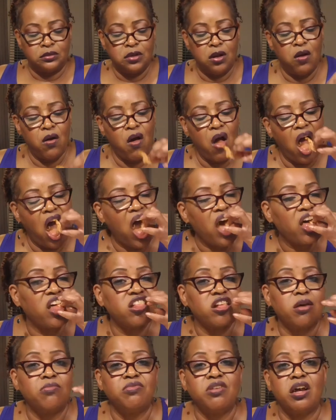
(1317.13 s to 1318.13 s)

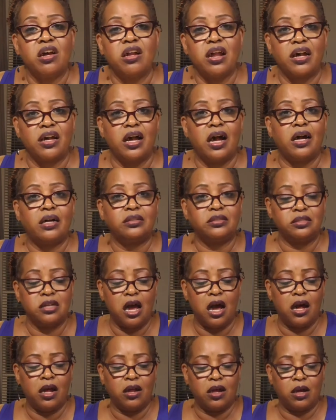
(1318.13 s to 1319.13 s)
Because I'm thinking, like,
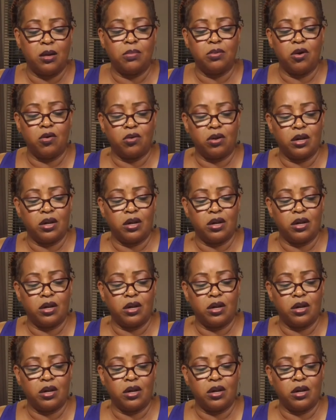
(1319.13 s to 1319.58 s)
I'll upload